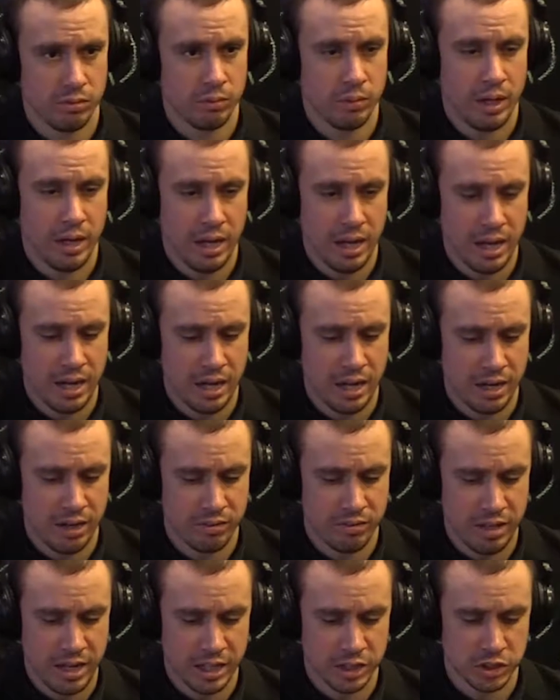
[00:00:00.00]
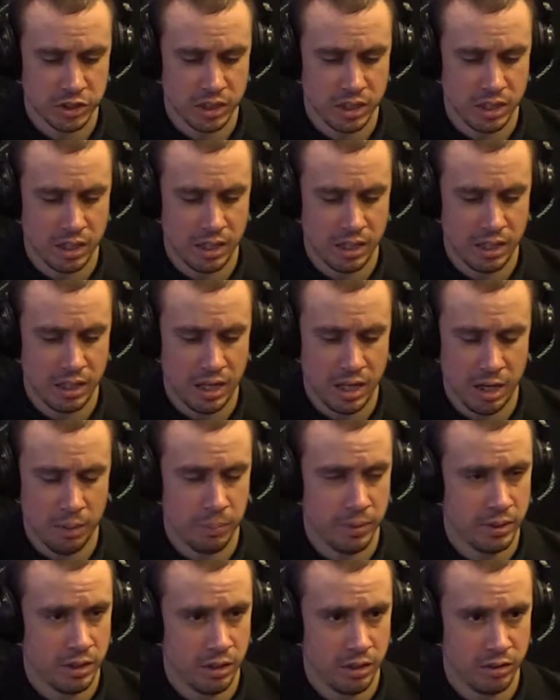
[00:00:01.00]
Right, and it's actually up
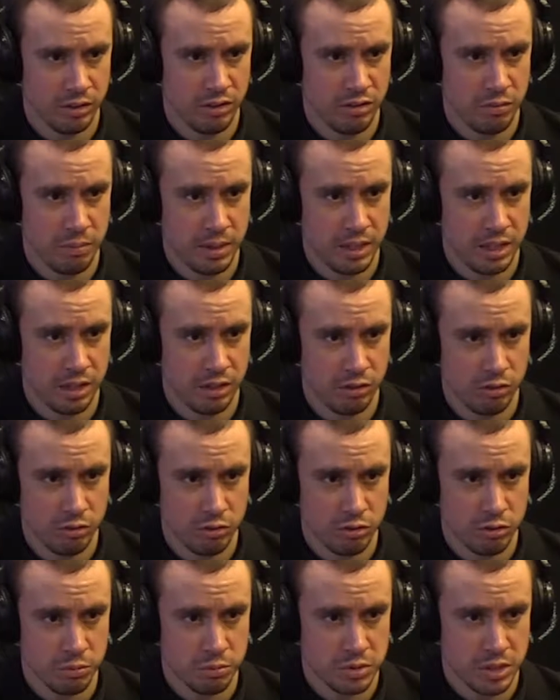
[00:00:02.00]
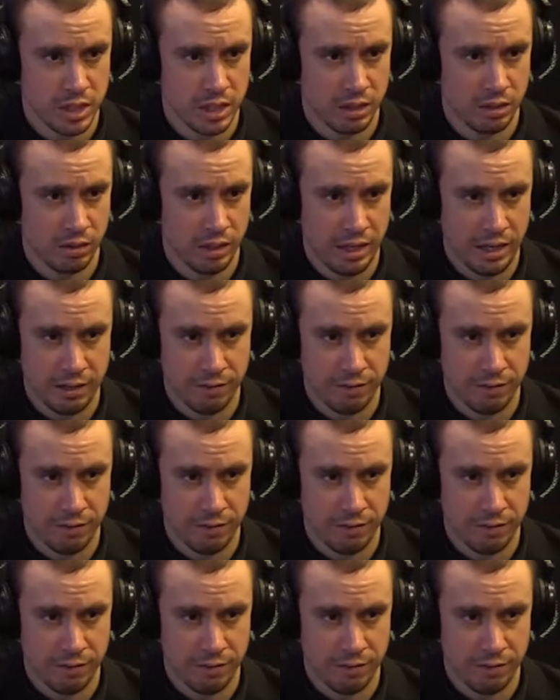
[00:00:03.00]
on the Harlan's Media YouTube channel mm-hmm.